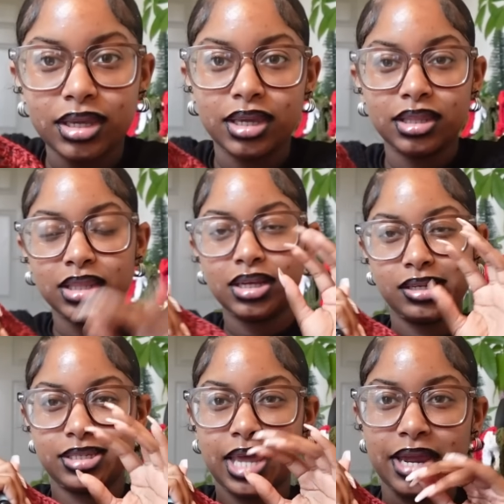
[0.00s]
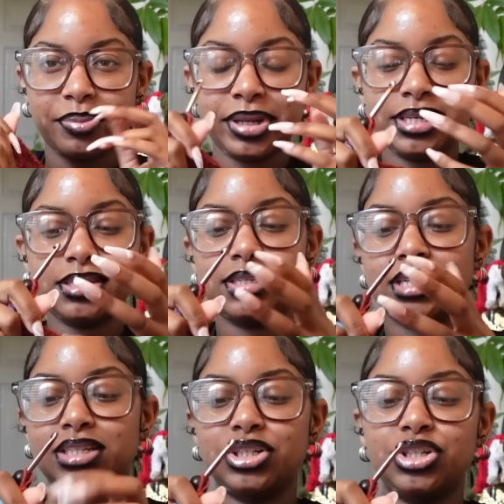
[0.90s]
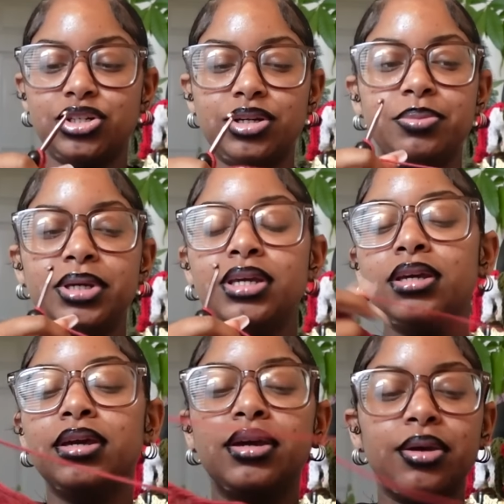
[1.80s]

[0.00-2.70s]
in the exact places as it should be,